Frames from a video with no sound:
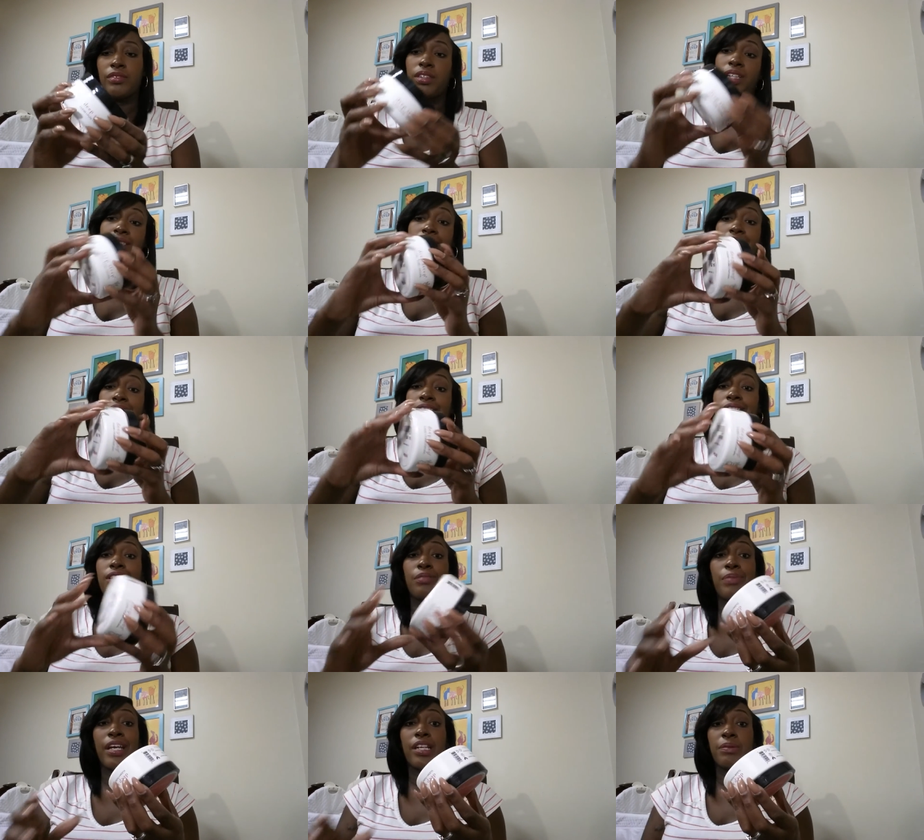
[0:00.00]
I think he
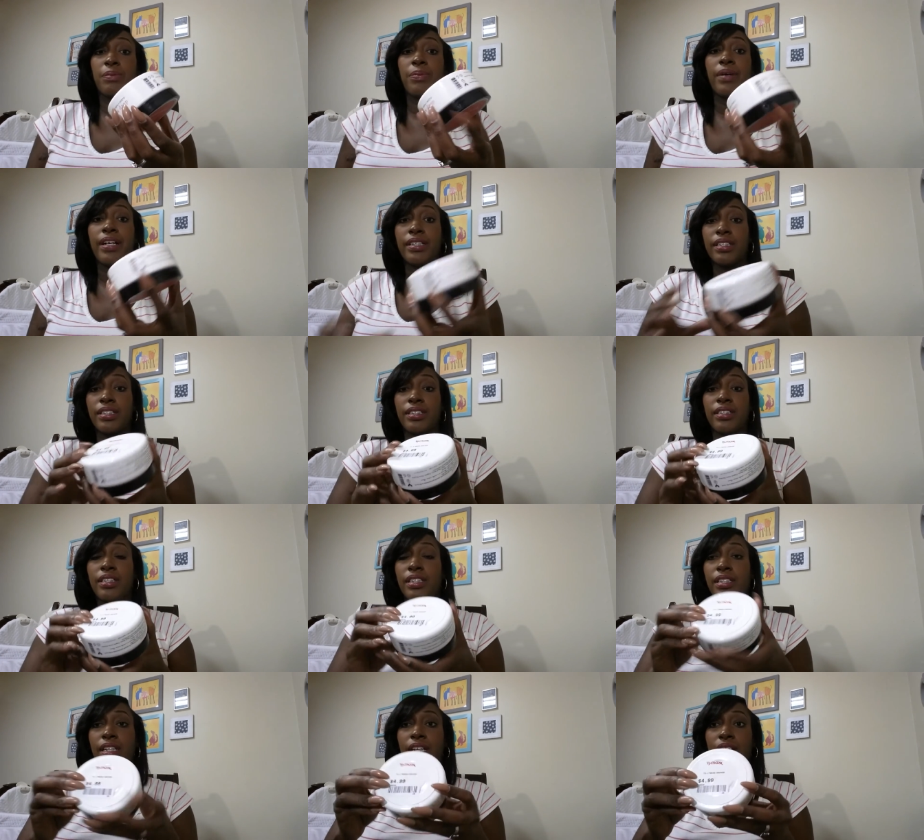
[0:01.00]
just made up a price because it
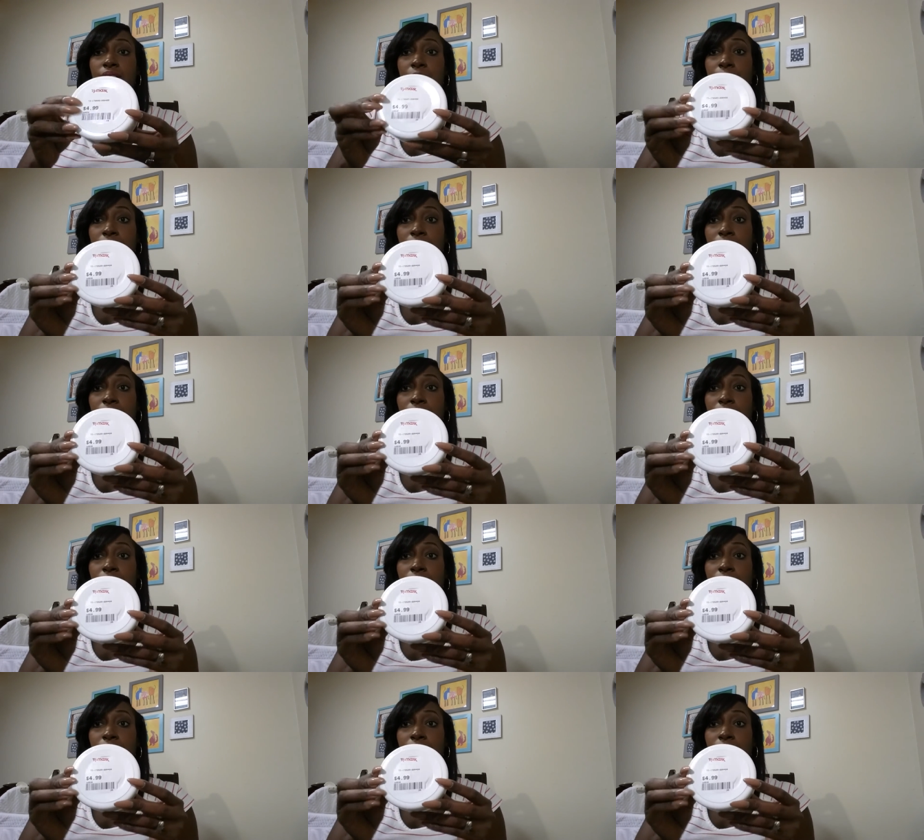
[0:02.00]
didn't have no